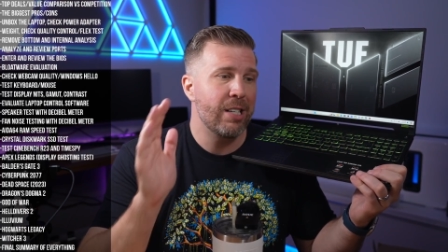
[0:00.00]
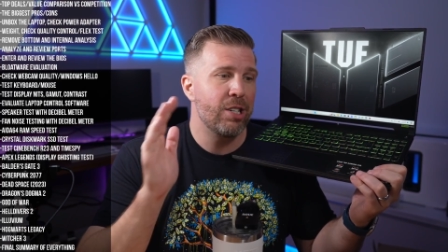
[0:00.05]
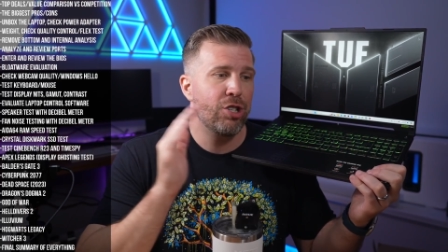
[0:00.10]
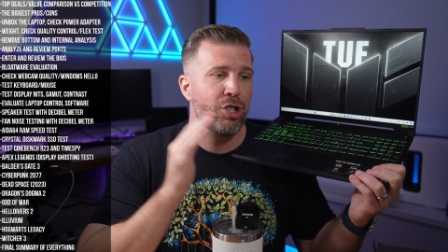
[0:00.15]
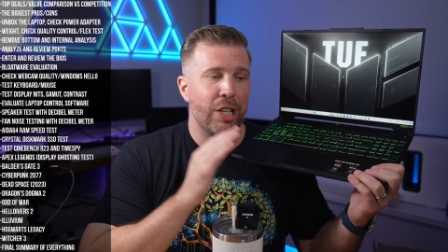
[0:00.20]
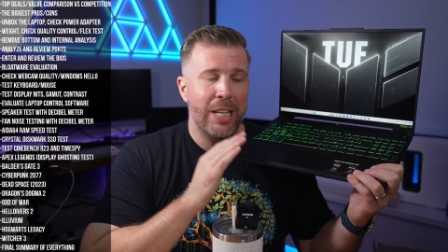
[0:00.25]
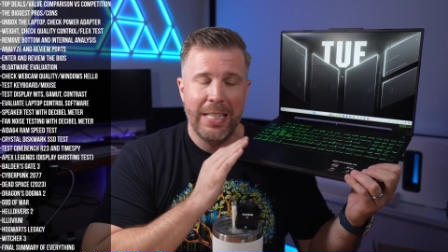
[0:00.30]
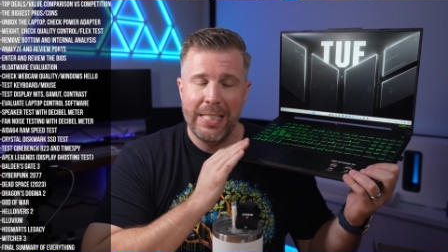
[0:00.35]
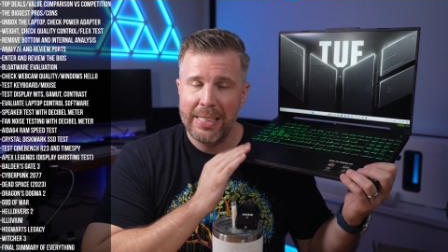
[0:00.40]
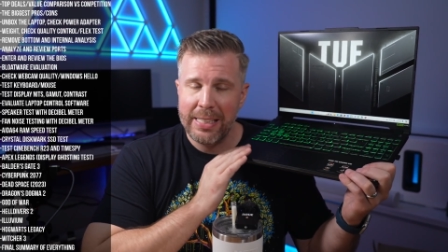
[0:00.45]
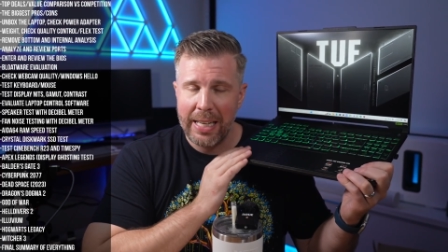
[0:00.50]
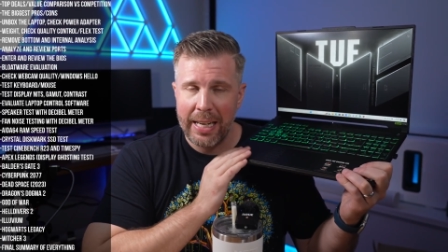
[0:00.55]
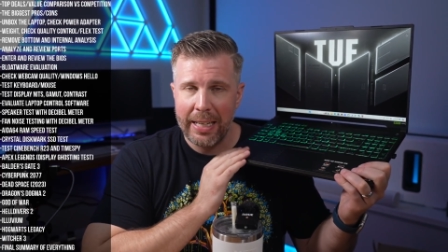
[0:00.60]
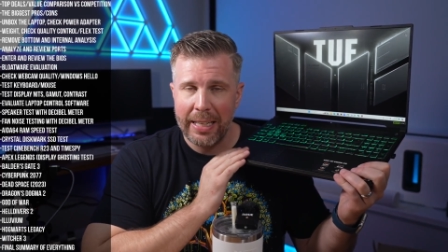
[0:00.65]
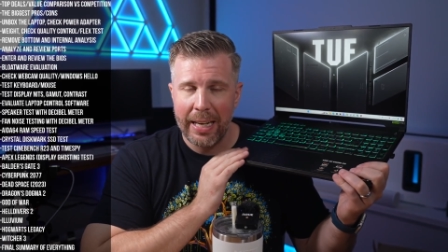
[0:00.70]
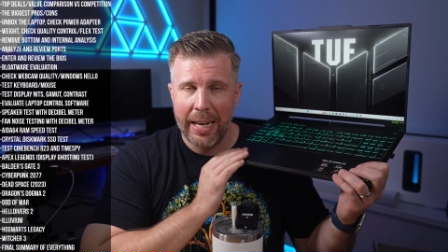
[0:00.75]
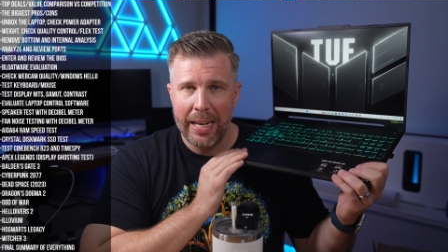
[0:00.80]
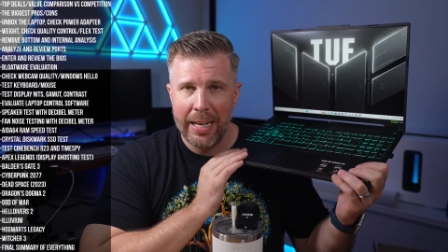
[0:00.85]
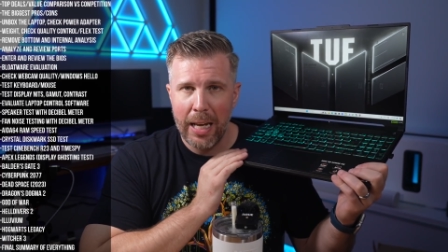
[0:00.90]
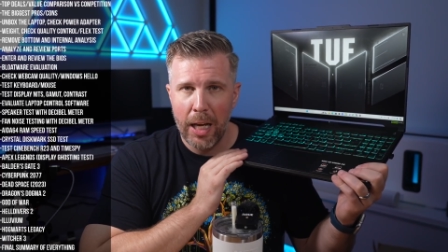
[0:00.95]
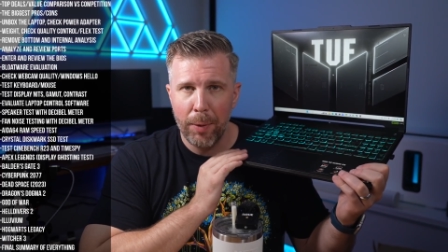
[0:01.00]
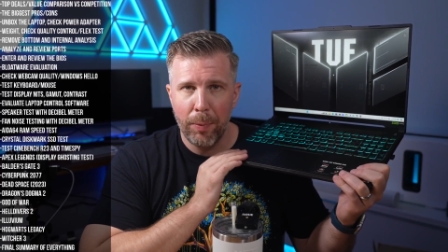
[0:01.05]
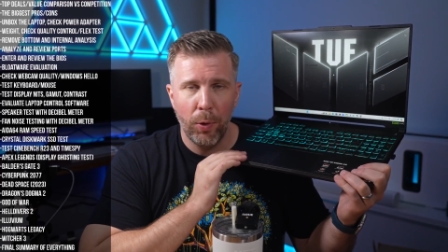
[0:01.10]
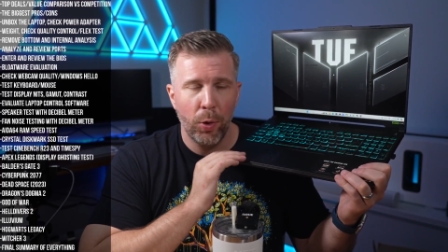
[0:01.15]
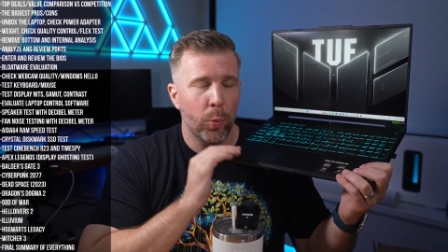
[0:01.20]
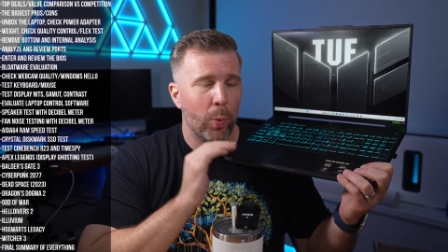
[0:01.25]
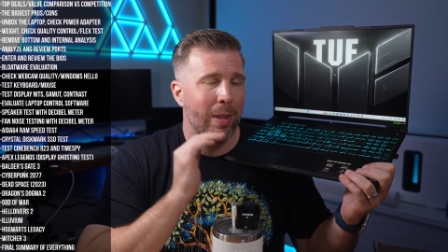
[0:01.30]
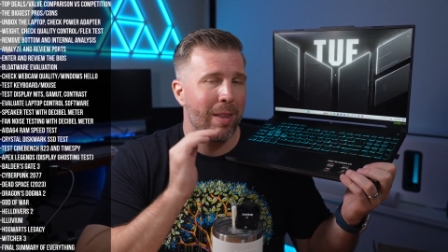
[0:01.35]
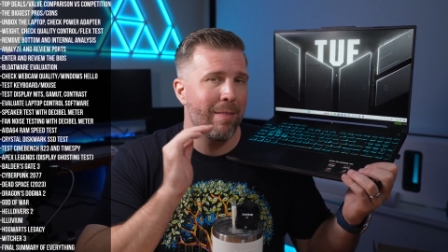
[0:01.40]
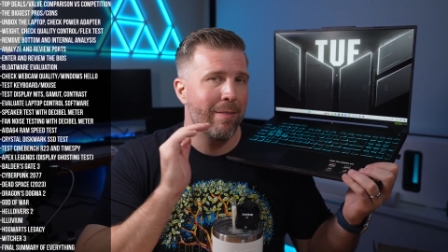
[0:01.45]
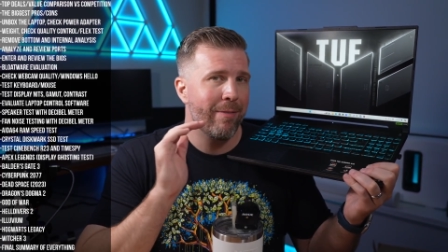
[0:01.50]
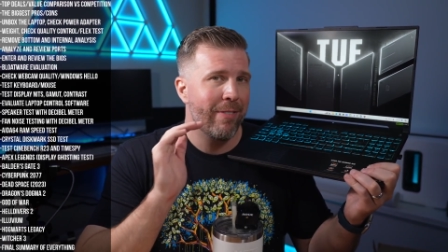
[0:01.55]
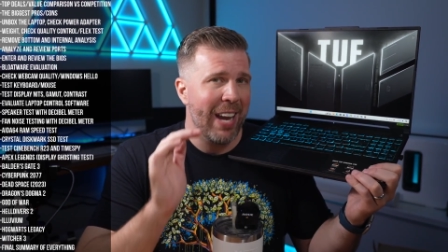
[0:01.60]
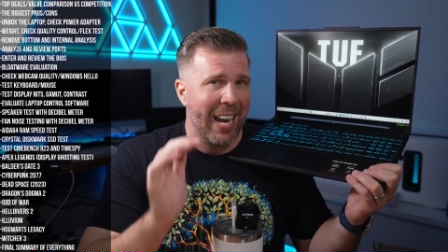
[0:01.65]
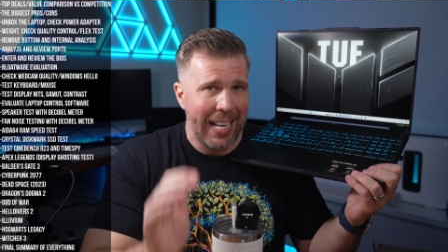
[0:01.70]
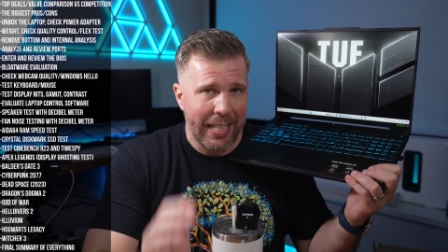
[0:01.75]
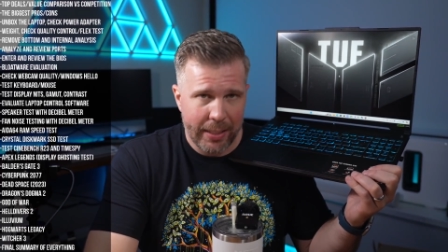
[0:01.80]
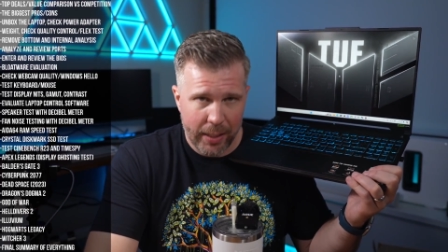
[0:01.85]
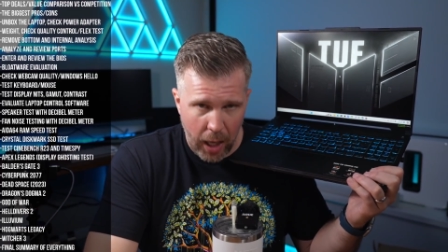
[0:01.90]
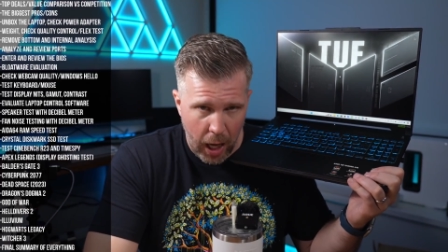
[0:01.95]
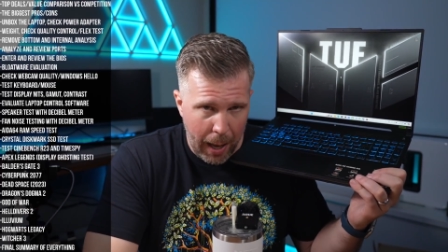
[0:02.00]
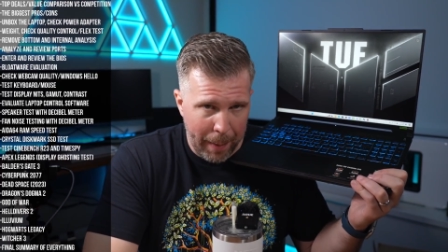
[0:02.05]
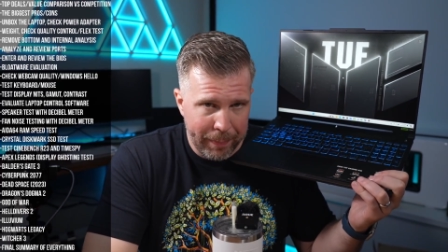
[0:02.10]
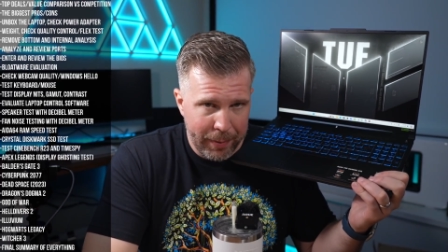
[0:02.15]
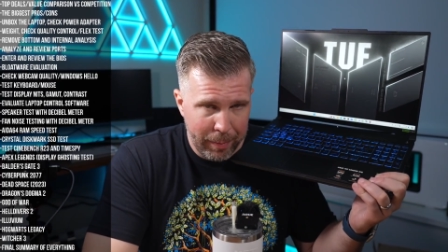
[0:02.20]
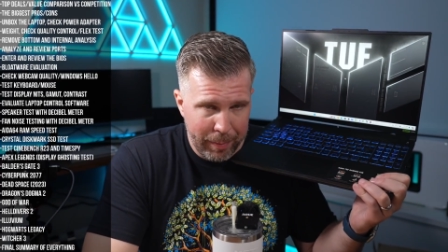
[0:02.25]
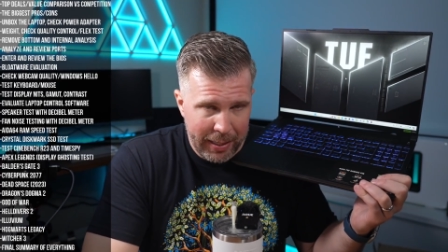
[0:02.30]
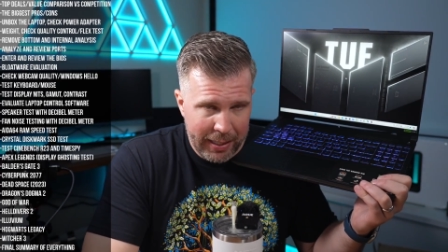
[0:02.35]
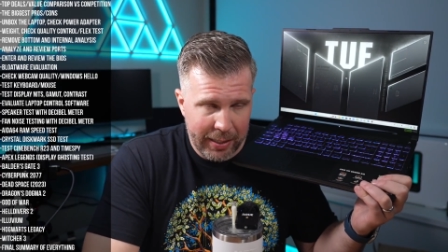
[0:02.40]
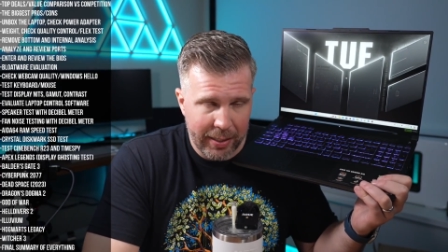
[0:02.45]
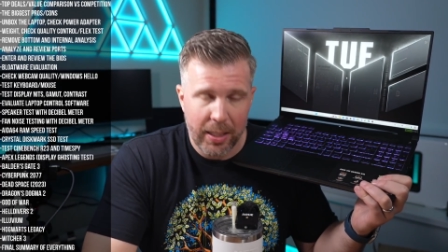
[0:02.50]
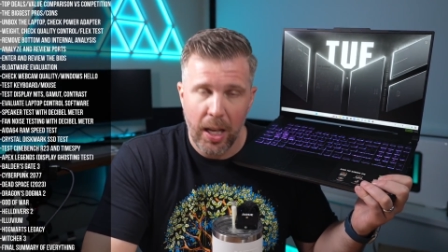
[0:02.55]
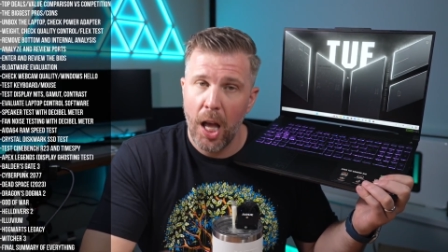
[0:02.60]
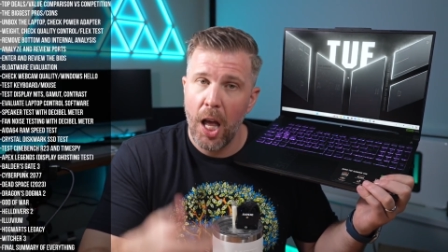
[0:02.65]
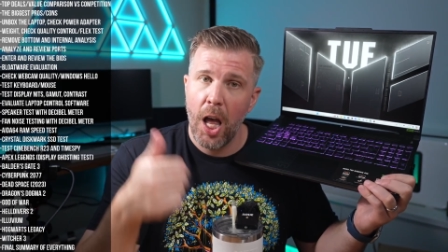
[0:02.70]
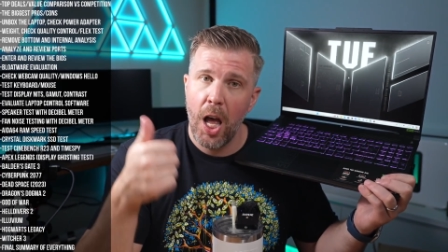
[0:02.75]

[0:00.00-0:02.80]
G-Sync enabled with advanced Optimus,